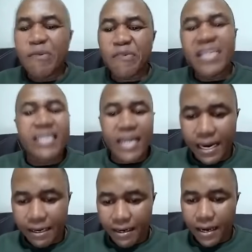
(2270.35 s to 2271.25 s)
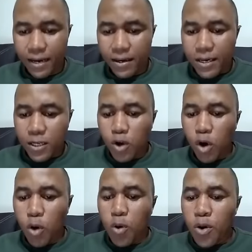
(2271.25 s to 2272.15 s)
friendly area
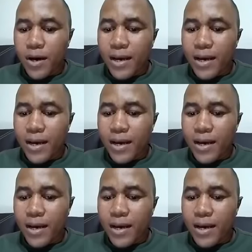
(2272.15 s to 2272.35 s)
so